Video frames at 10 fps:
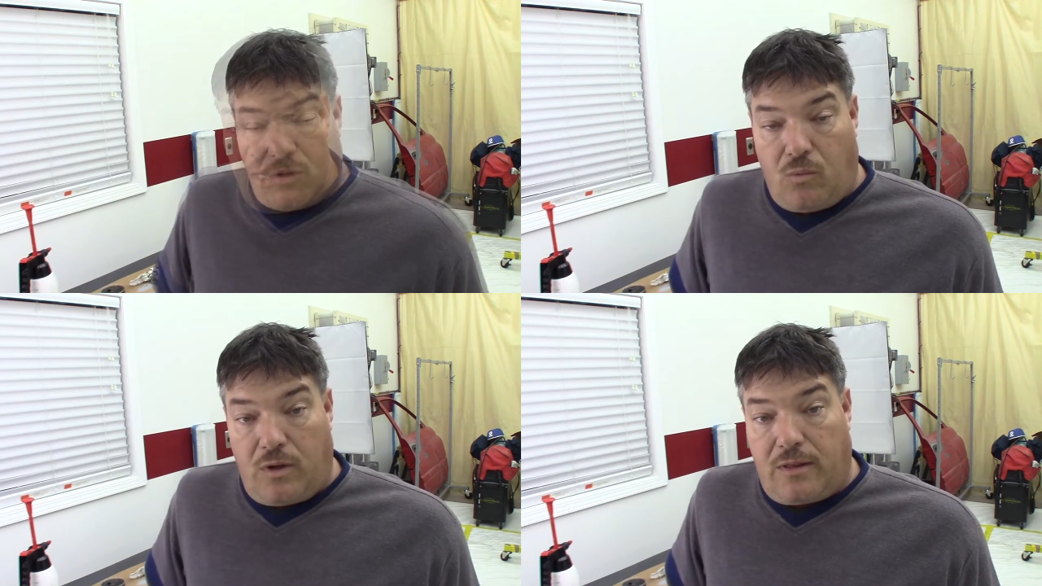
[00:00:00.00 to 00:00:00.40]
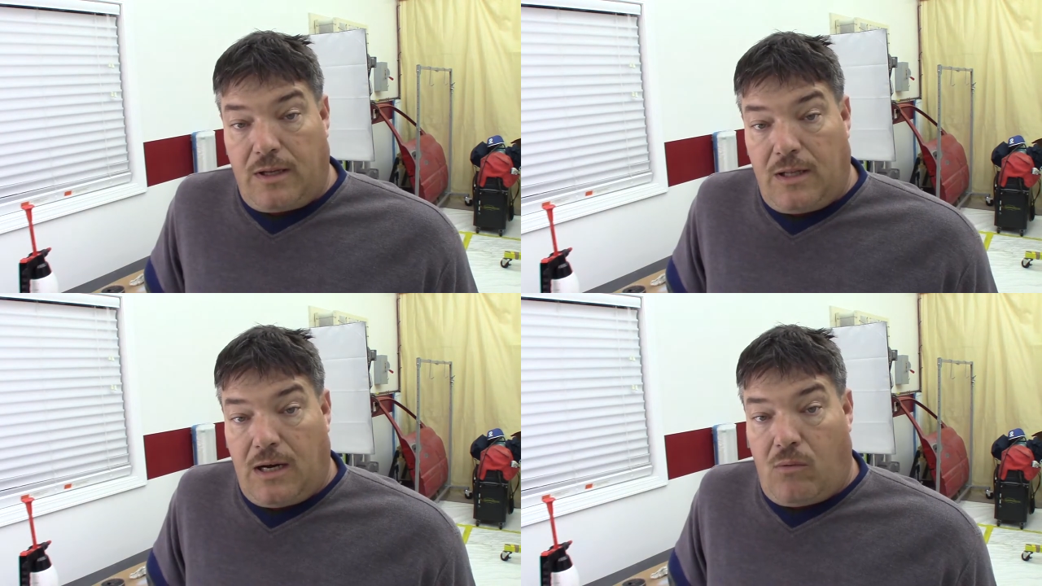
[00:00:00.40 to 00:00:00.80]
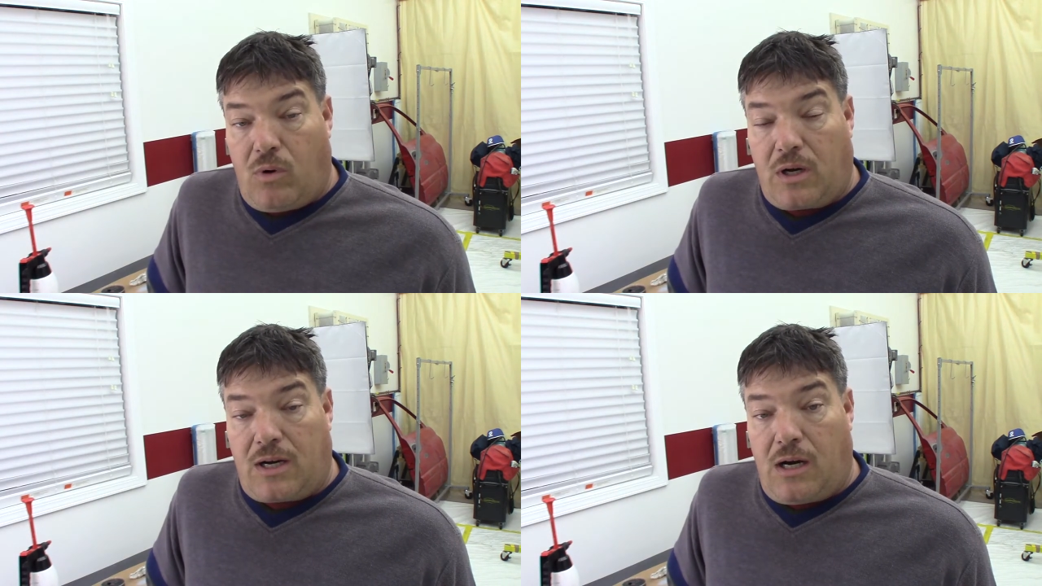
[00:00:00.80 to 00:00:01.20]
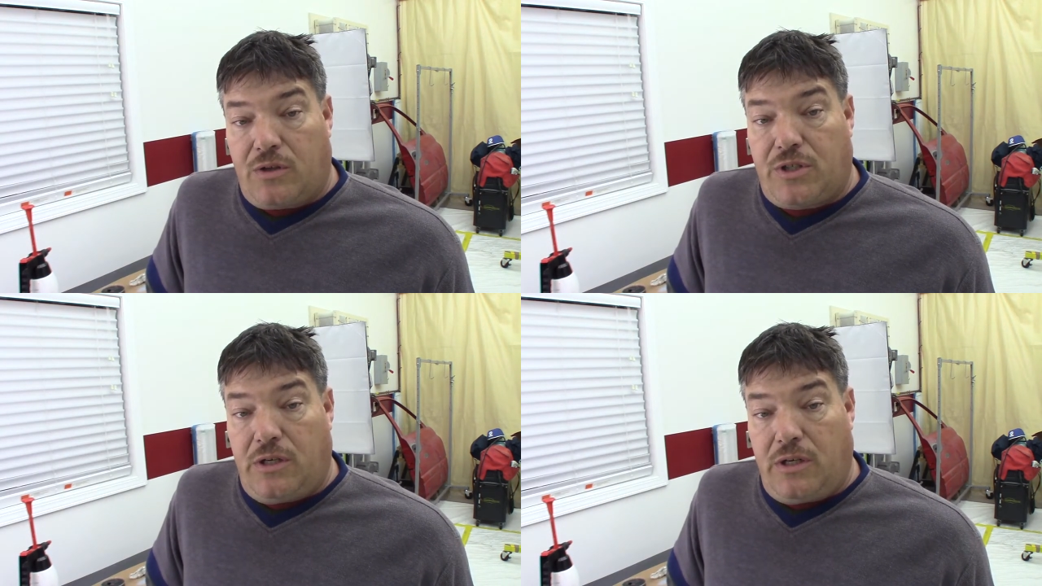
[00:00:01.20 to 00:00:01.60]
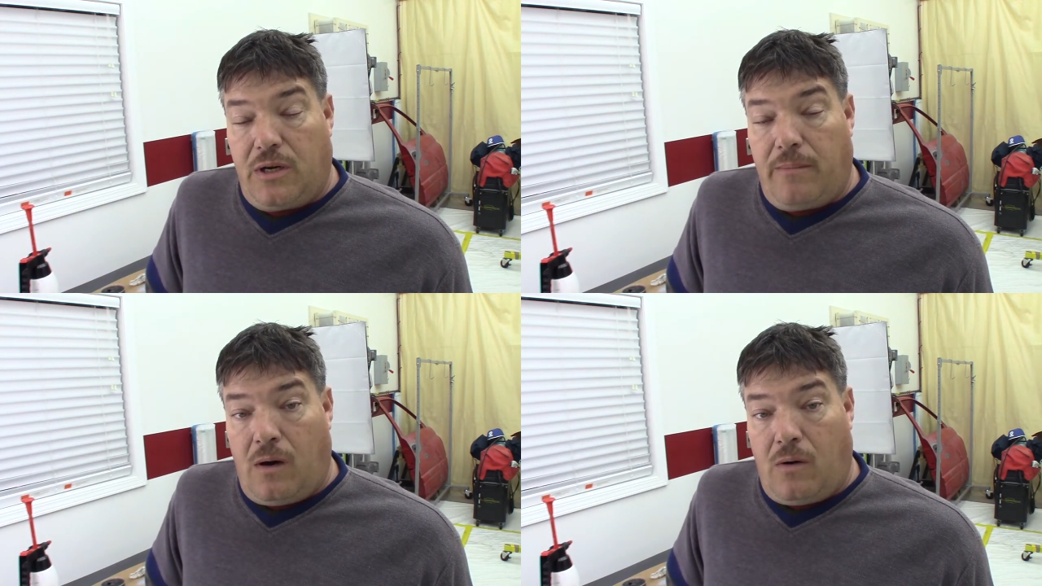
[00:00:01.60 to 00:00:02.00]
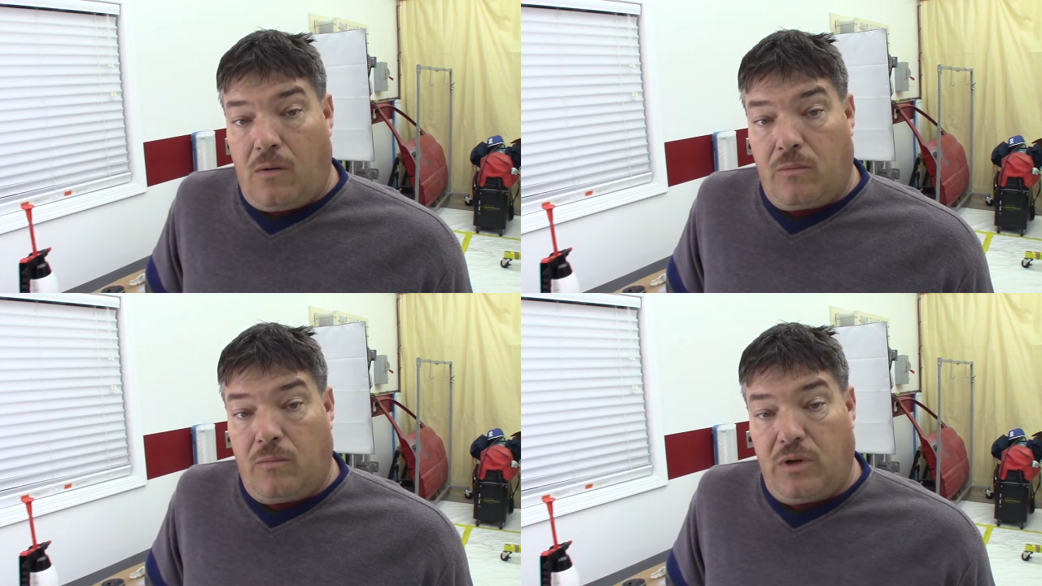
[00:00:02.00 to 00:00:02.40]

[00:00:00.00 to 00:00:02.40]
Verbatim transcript: So one thing that I want to caution you on,